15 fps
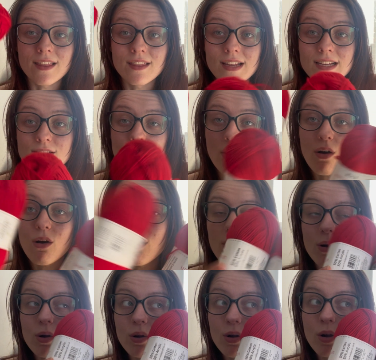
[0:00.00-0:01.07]
These are
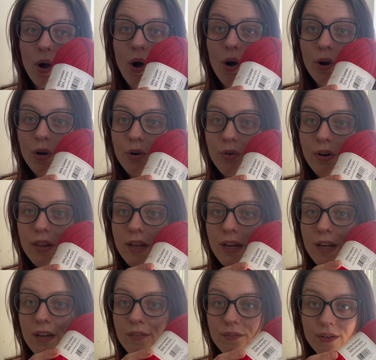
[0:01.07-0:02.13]
cotton
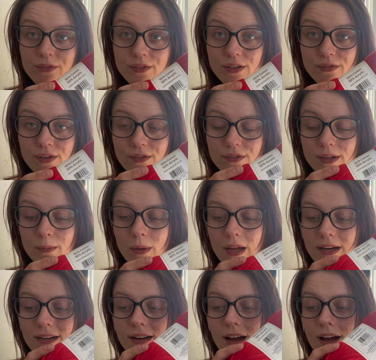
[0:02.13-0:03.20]
acrylic 50/50
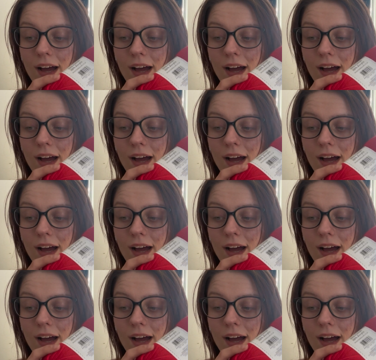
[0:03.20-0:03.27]
blend.